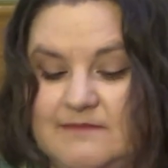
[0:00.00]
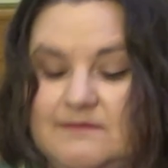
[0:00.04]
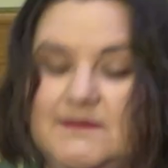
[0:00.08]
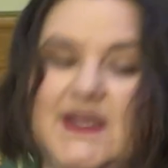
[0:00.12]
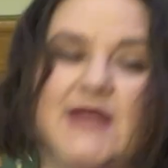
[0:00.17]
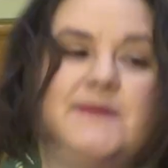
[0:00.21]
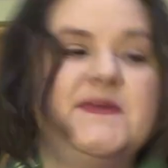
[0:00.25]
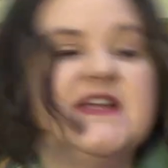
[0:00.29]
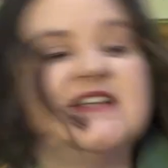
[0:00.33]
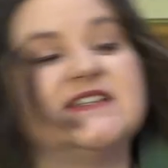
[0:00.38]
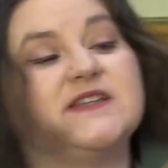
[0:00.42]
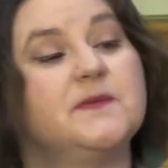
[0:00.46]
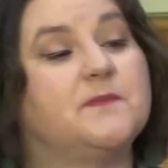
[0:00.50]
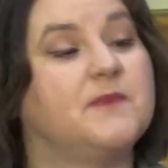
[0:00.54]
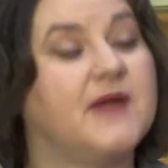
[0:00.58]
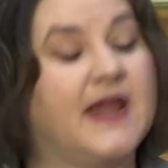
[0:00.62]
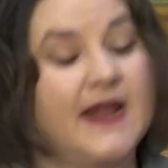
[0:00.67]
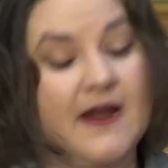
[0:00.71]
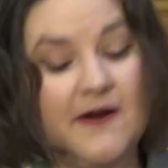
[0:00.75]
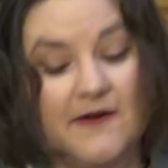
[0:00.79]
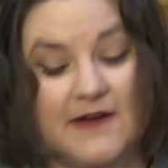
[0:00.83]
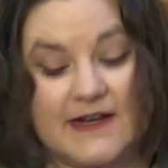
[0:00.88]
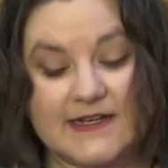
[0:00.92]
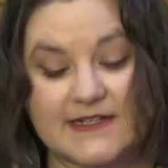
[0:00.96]
Maybe it's a
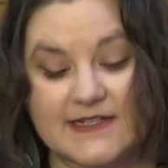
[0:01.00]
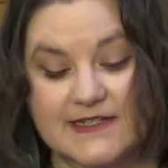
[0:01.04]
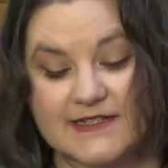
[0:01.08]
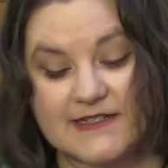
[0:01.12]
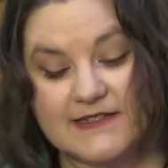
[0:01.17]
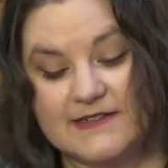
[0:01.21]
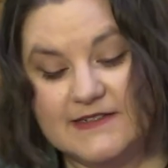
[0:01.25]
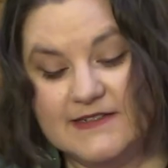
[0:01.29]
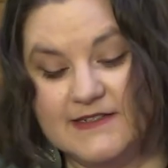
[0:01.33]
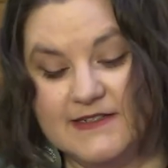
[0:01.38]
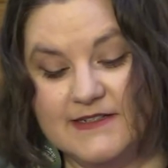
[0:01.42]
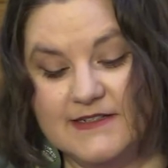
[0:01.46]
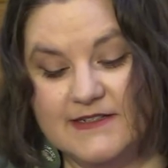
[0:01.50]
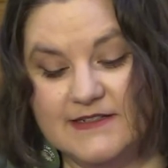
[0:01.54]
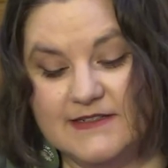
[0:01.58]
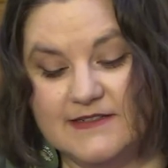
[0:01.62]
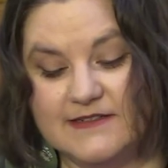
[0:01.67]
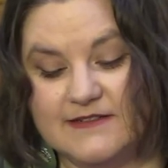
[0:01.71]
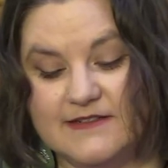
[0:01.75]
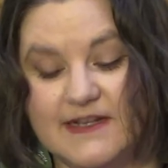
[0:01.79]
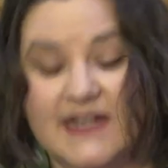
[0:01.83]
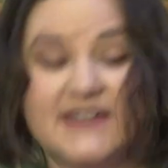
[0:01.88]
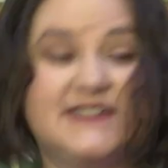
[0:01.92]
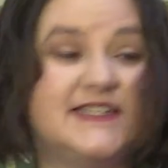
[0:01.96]
parent,
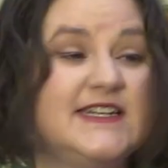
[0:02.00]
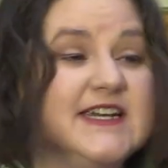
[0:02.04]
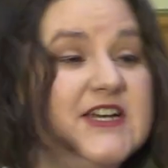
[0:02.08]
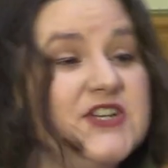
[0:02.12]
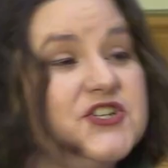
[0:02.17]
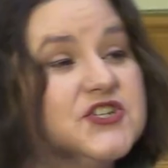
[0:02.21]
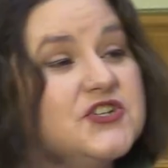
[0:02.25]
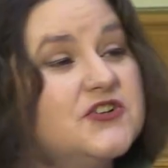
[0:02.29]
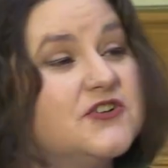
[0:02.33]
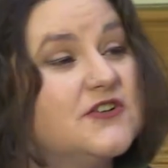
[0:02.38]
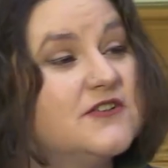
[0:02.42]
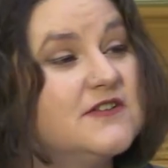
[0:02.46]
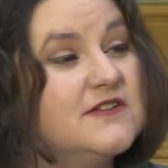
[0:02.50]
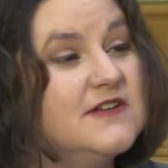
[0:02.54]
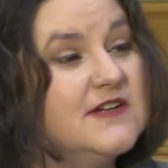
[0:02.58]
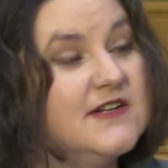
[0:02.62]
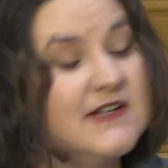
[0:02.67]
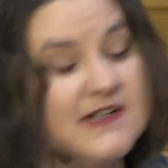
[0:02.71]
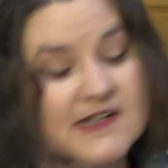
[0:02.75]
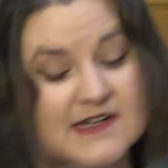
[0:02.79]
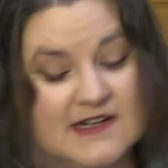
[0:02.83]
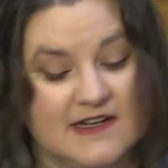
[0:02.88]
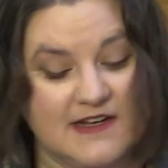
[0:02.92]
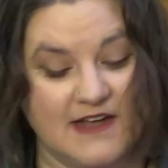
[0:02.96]
a teacher,
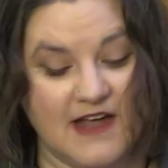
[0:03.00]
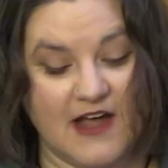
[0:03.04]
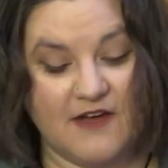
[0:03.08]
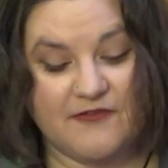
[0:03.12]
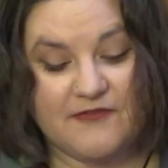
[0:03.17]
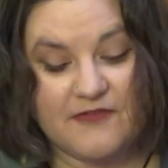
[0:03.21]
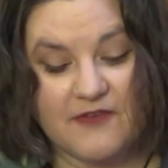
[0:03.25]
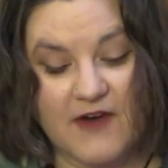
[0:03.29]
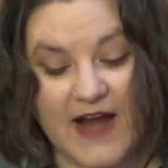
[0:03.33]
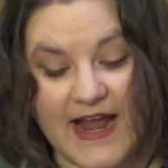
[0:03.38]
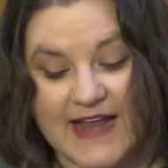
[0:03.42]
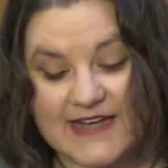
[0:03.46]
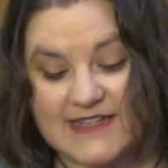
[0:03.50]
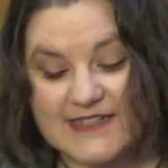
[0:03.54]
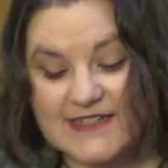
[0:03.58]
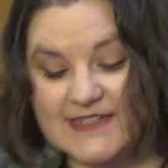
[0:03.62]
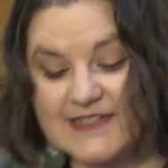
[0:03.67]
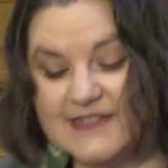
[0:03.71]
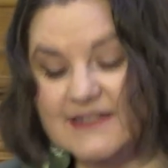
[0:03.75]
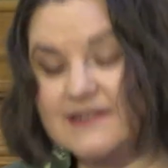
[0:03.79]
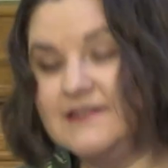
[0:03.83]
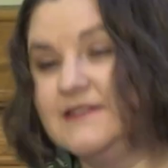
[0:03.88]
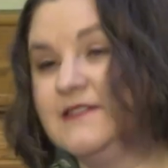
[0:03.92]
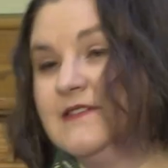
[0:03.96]
a friend.
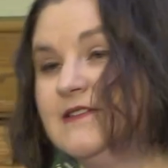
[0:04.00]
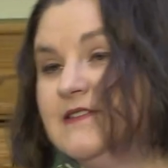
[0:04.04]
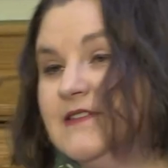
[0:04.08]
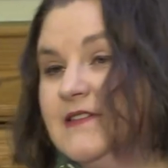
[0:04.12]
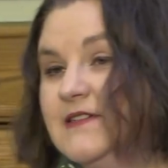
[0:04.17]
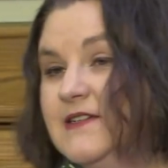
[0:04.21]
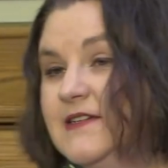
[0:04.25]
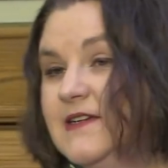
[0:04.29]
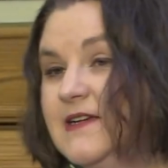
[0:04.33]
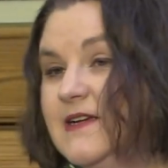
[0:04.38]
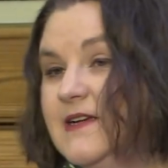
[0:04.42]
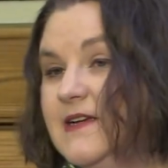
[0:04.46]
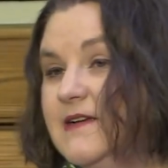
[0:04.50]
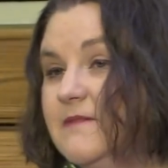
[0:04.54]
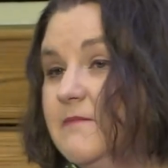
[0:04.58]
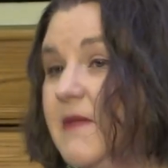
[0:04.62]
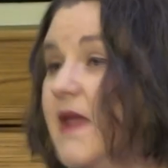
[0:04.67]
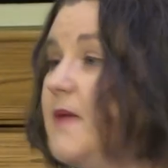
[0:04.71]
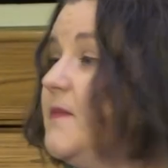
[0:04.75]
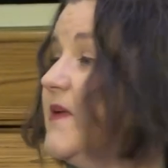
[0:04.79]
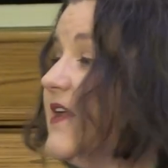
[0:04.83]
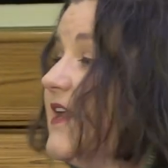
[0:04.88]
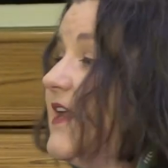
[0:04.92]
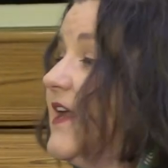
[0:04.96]

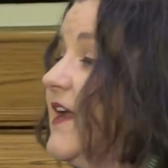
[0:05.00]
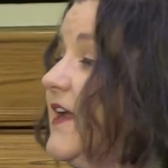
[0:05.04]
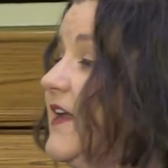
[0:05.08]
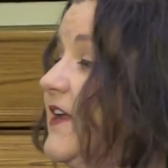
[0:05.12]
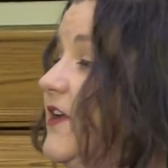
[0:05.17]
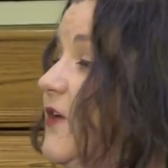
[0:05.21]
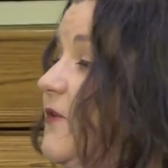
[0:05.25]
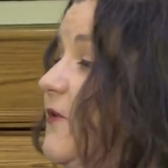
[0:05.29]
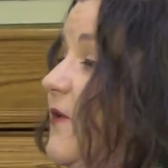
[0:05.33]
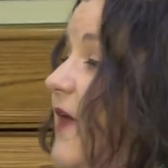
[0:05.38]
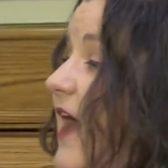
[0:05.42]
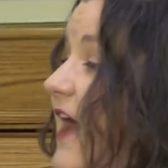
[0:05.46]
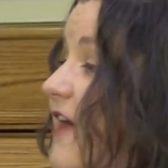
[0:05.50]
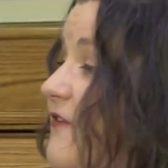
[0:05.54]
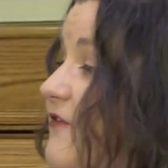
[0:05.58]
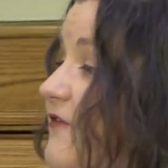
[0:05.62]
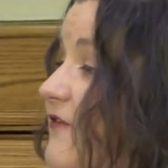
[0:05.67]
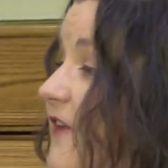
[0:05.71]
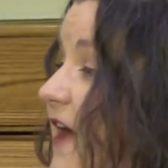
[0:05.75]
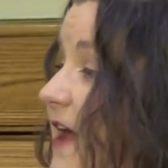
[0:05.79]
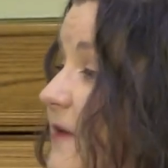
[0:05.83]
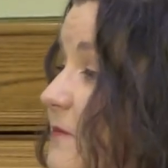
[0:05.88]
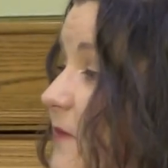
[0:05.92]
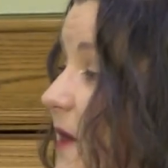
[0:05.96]
Maybe you have
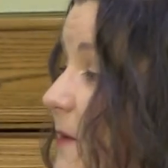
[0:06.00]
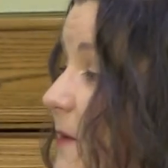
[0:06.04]
fond